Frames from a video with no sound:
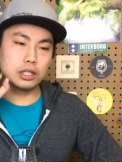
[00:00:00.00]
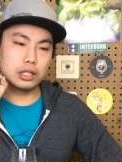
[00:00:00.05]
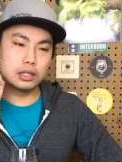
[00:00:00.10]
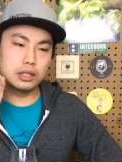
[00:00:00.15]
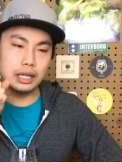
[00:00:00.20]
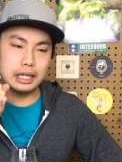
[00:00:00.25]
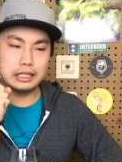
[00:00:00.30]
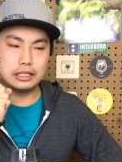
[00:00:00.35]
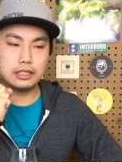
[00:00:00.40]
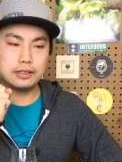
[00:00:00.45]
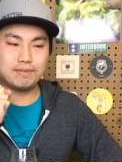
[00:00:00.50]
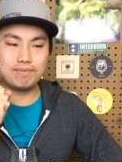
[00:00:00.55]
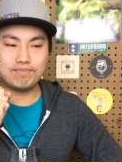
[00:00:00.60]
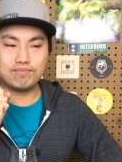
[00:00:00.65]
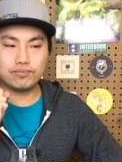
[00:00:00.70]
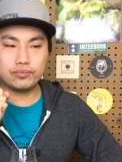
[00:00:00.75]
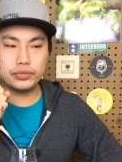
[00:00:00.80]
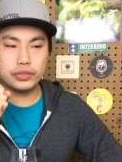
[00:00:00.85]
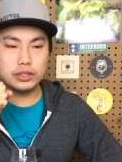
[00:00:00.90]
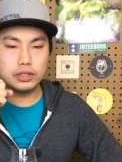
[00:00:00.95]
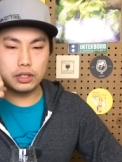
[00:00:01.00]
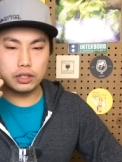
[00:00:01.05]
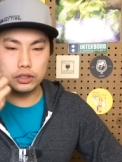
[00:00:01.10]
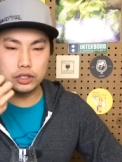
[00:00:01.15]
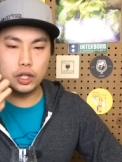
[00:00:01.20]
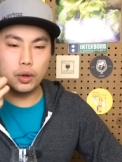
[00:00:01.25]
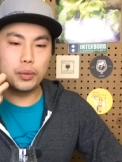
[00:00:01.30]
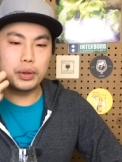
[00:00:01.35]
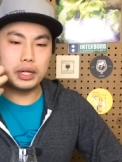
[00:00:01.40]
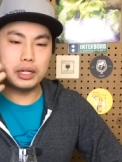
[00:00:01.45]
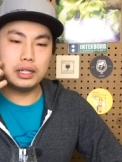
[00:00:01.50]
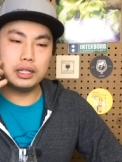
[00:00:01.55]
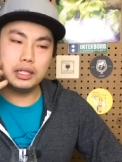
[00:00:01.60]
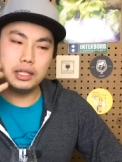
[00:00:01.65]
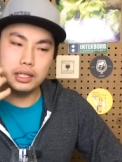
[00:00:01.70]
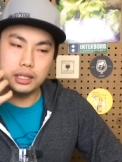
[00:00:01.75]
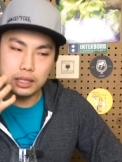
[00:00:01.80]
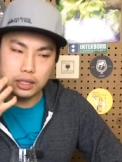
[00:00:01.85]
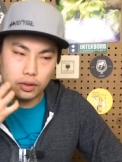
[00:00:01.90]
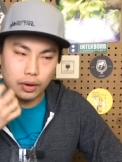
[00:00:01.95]
a light, you know,
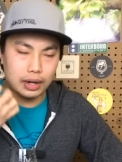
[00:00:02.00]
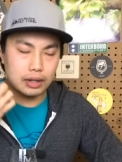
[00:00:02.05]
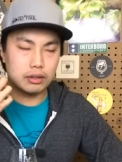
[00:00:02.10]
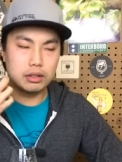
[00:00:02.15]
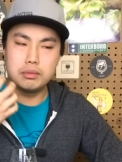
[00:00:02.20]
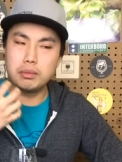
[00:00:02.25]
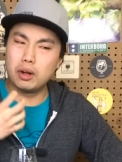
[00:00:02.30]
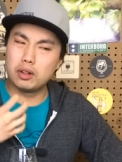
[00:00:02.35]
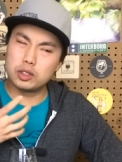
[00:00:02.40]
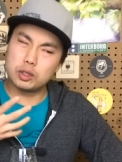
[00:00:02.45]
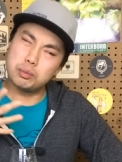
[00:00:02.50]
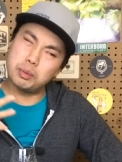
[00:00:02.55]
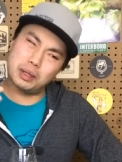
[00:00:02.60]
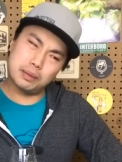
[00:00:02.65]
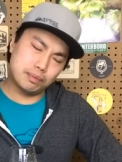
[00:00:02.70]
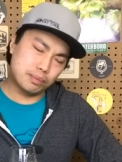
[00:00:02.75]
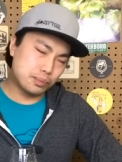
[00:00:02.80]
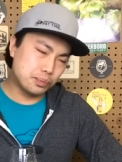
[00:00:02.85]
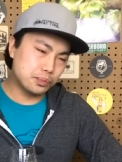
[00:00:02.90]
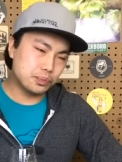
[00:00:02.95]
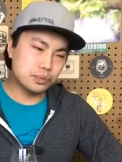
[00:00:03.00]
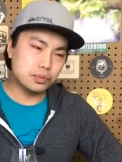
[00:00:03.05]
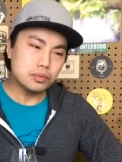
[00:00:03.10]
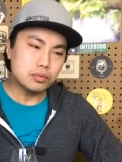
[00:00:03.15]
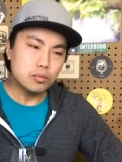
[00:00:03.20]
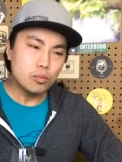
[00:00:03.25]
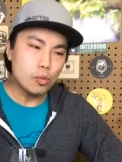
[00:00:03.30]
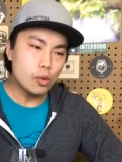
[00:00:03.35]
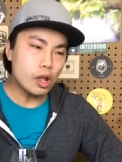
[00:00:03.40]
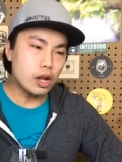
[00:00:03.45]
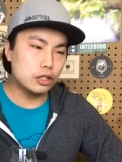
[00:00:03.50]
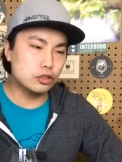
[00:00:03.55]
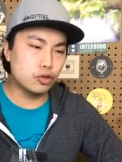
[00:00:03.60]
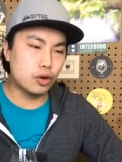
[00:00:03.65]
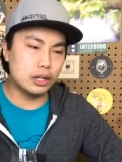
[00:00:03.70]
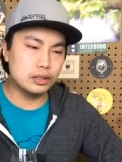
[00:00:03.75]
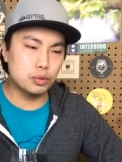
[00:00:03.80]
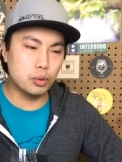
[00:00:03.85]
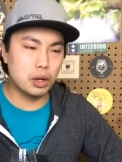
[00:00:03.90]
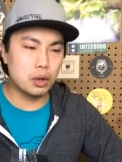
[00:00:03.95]
doughy crackery malt, but
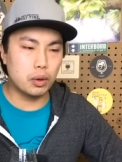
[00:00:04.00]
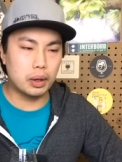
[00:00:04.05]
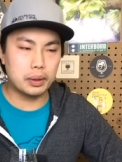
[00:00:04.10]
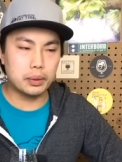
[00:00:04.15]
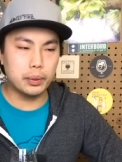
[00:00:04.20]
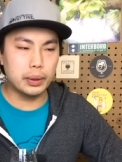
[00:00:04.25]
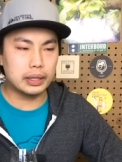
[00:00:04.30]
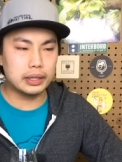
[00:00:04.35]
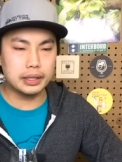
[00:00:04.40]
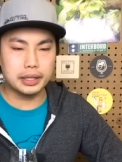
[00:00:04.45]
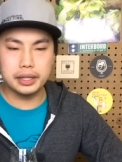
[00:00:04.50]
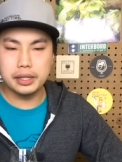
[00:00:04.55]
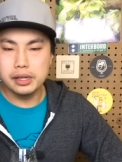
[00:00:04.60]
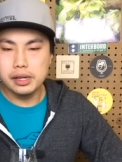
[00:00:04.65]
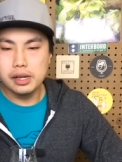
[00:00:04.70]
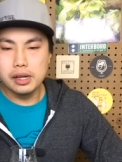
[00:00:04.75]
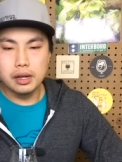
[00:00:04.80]
dries away quite quickly.